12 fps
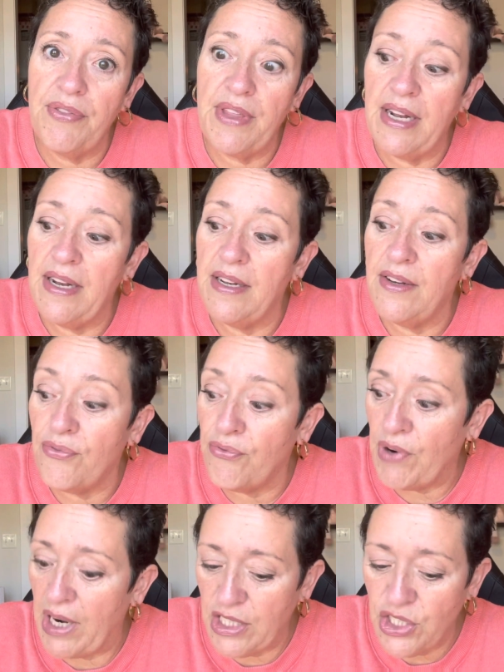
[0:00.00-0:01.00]
than
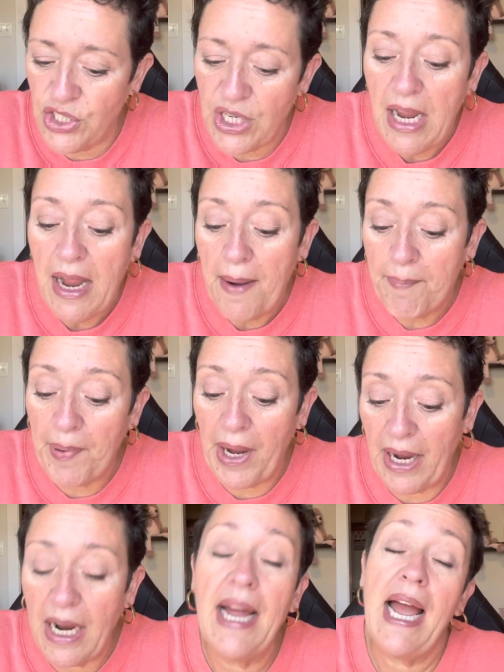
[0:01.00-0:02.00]
fresh.
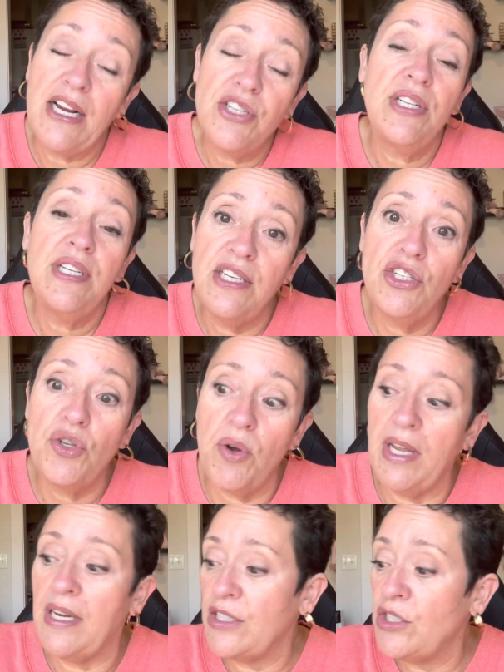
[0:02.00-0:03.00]
But I actually did
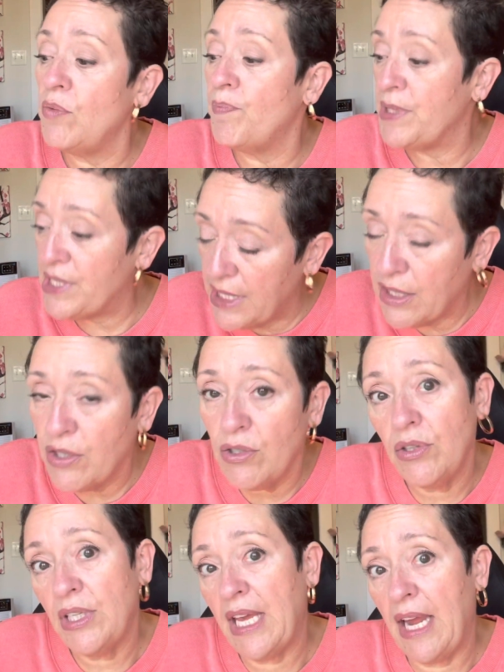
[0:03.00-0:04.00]
enjoy it, and I don't
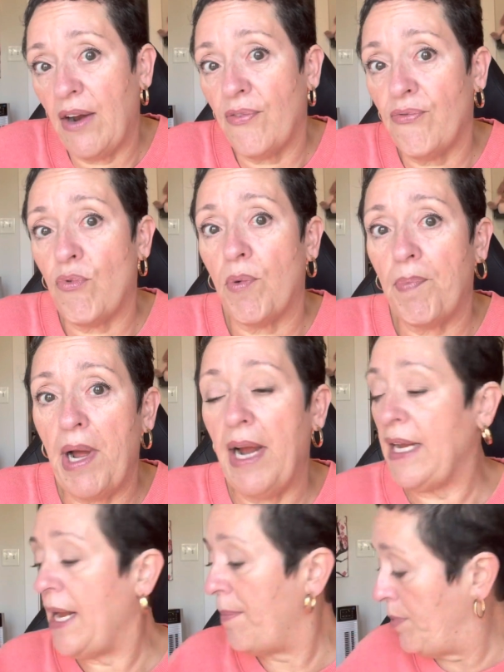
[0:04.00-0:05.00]
particularly care for
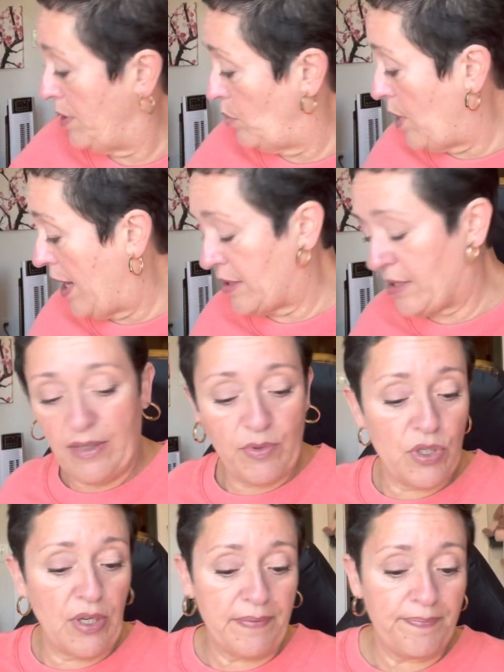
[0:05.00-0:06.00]
pineapple and wax, and it's
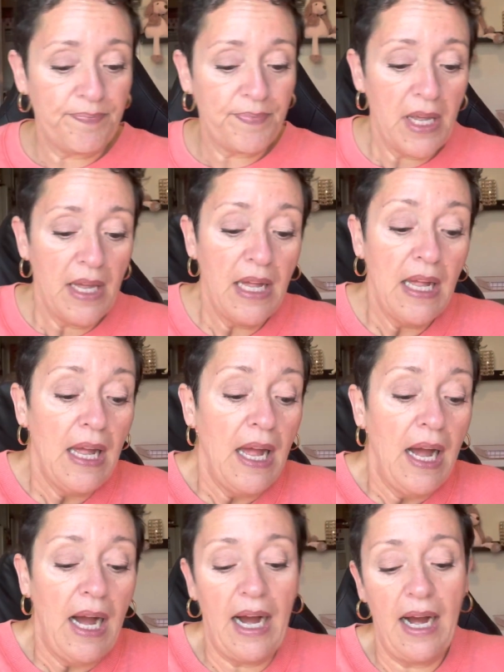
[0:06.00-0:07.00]
good.
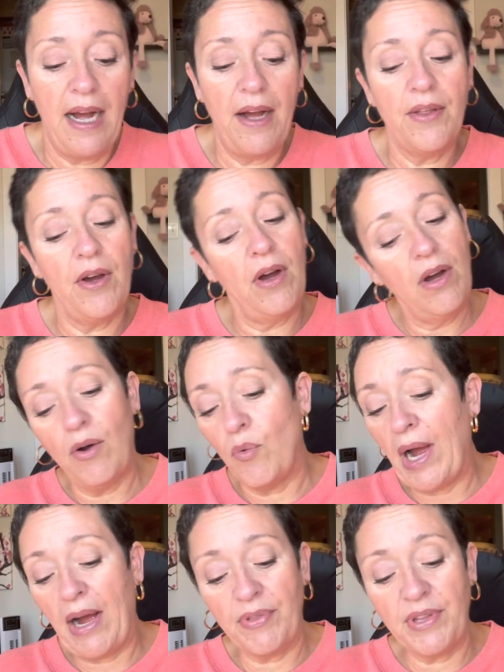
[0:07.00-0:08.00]
Oh
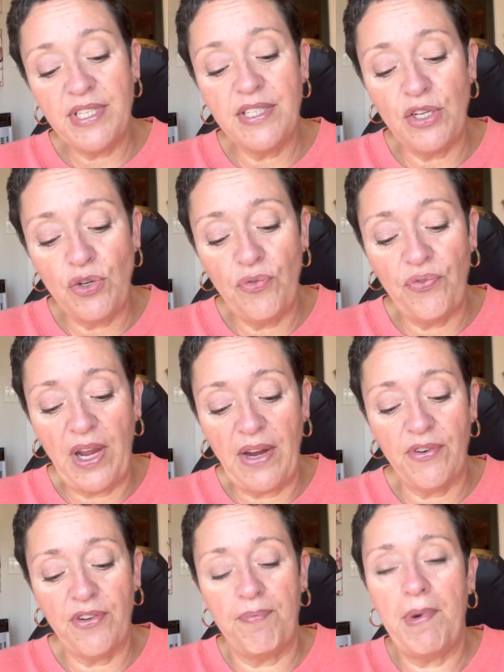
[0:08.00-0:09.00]
wow, this is a new
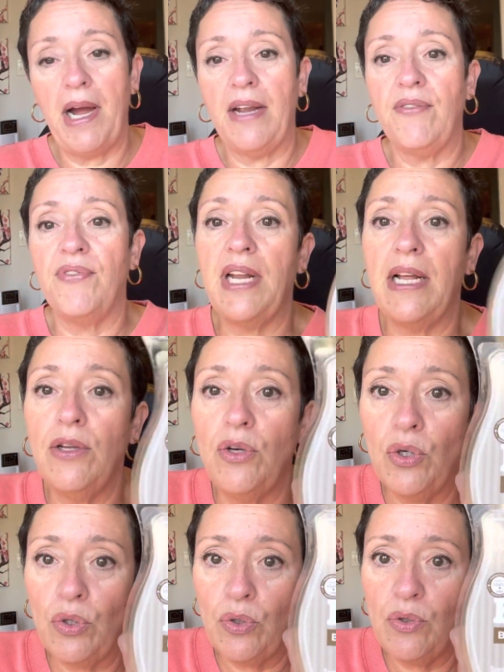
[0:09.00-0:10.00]
favorite of mine, Vanilla
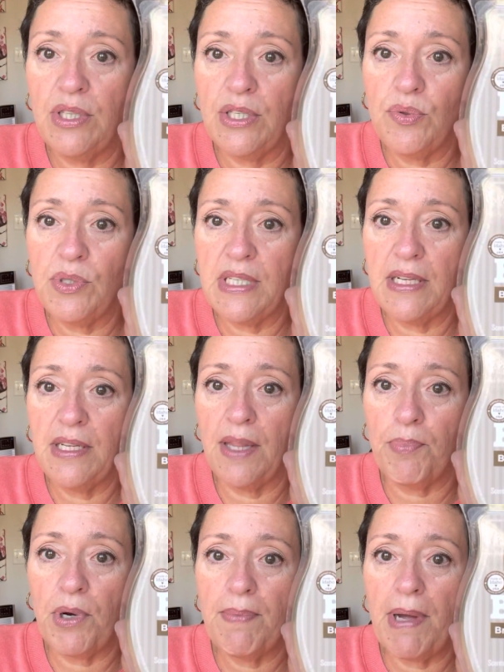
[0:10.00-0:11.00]
Oud. This was in the
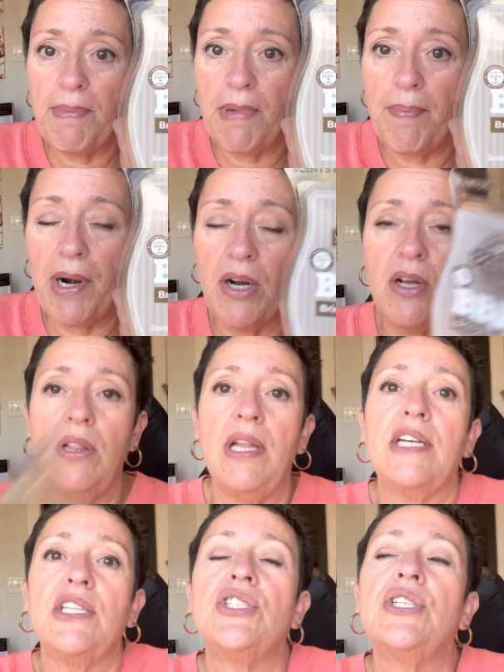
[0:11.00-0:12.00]
Bring Back My Bar
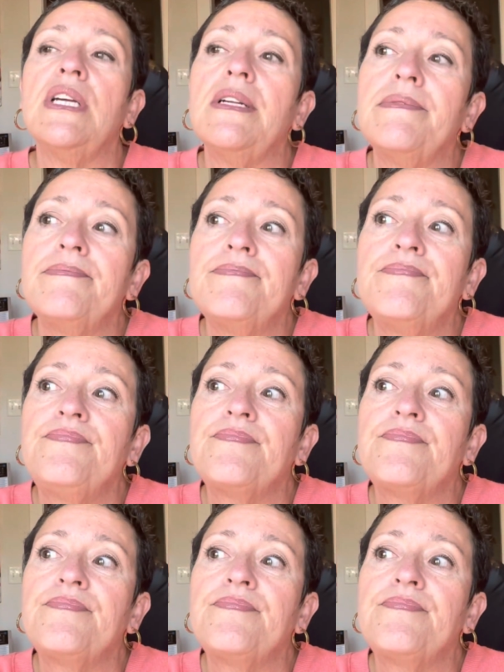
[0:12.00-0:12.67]
collection.